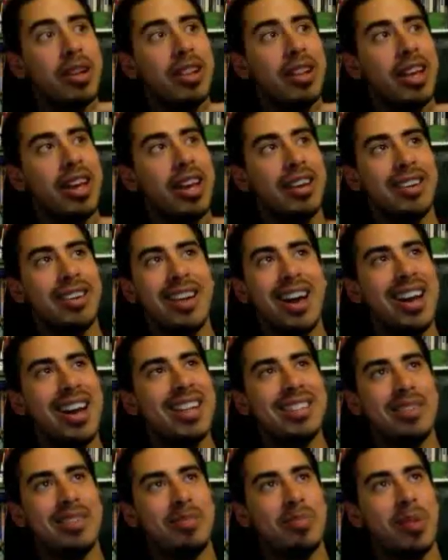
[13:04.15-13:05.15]
like not
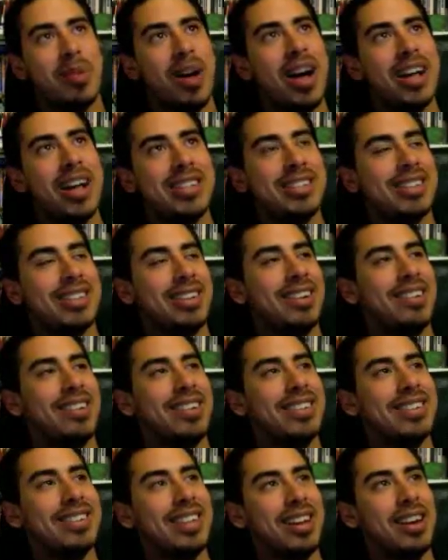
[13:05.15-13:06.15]
as a boss though.
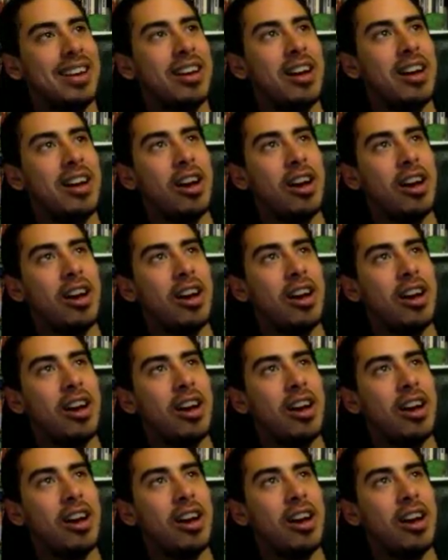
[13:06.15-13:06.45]
It's like